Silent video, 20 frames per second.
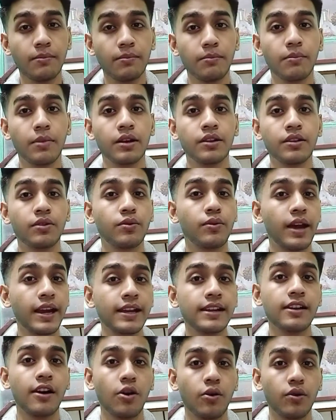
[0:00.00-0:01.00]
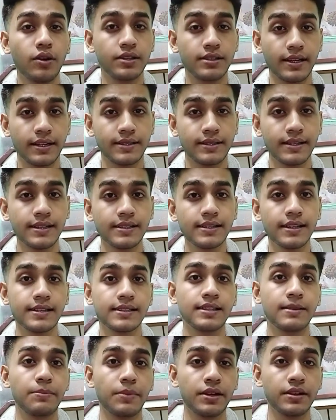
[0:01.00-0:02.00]
but right now its success
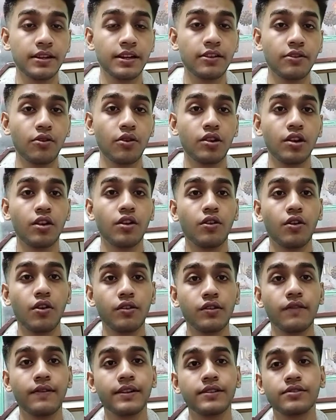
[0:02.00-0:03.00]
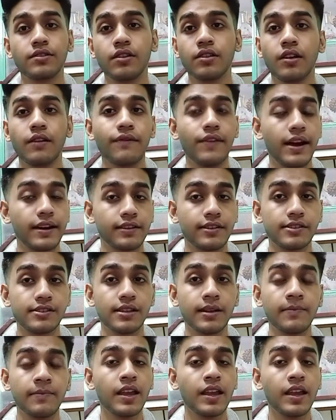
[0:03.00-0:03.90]
is dependent on a lot of external factors.